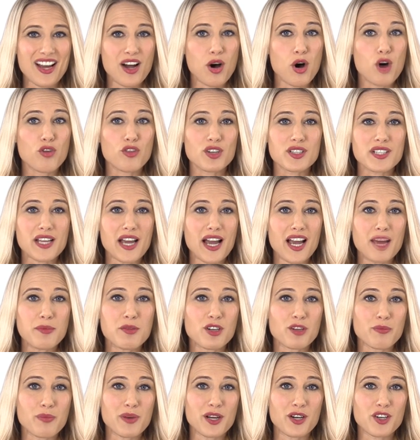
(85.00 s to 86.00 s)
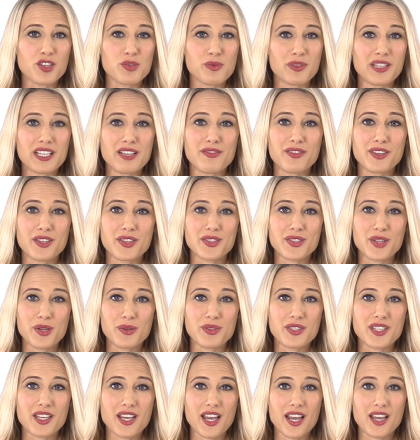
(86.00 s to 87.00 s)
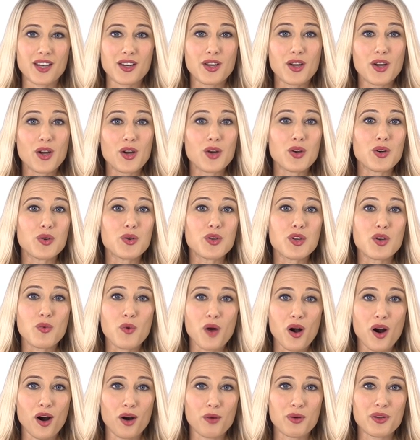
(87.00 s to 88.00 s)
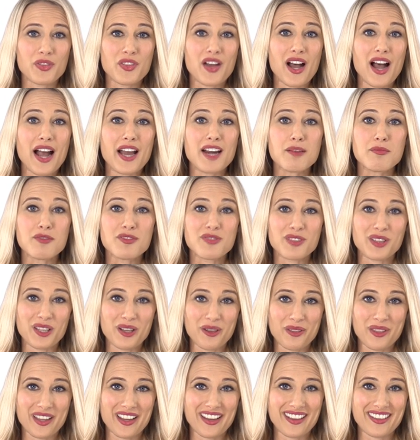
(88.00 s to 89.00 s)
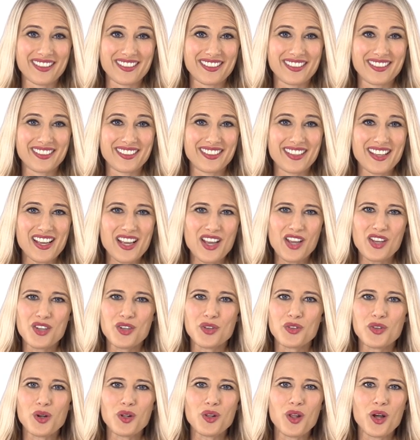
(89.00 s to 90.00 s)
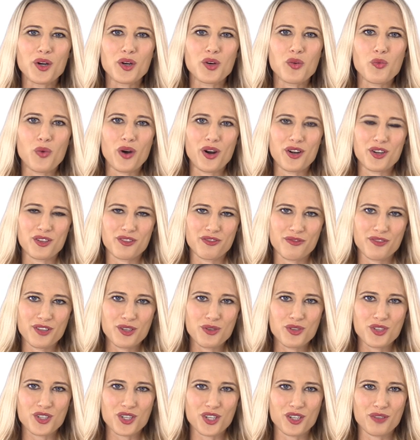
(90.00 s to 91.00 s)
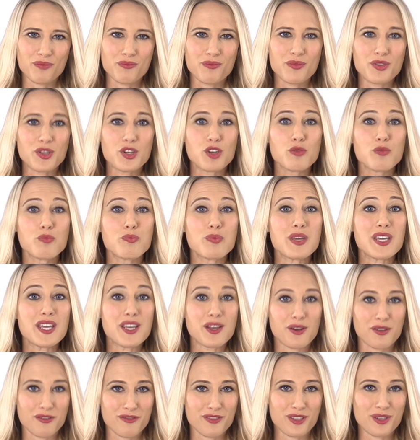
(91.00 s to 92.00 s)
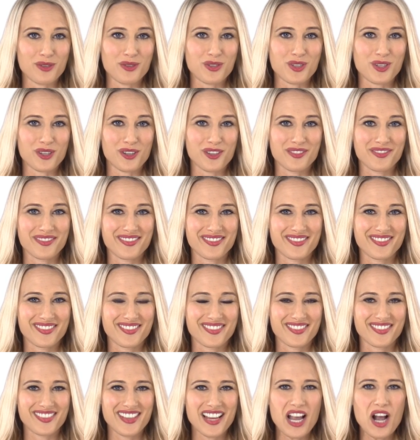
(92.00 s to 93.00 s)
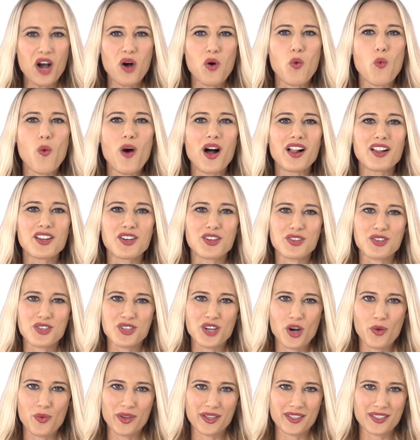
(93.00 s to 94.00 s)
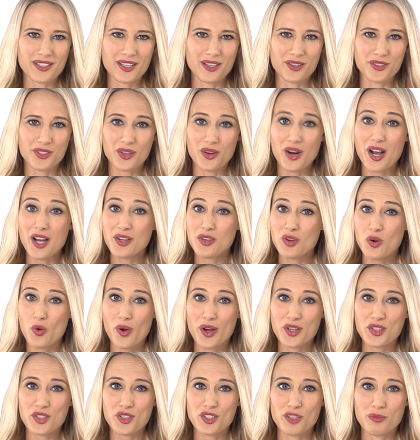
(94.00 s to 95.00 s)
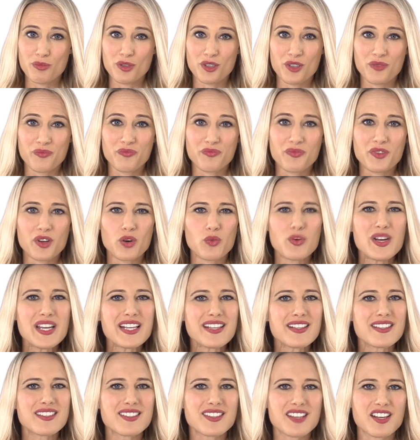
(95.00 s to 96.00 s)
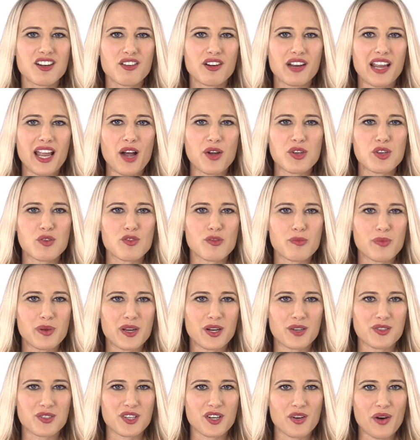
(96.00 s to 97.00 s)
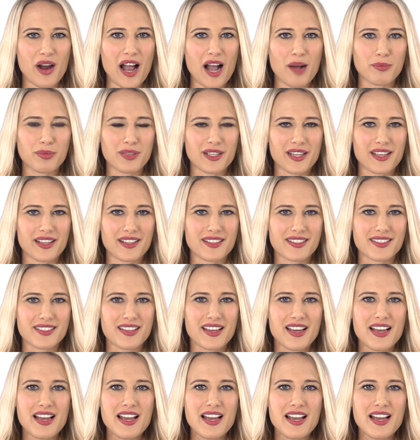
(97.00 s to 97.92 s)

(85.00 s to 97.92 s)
Over time, your peers will even associate who you are with the item of clothing. You'll no longer wear your future, you'll be your future. While your showing skills are unquestionable, reconsidering how you appear to your applicants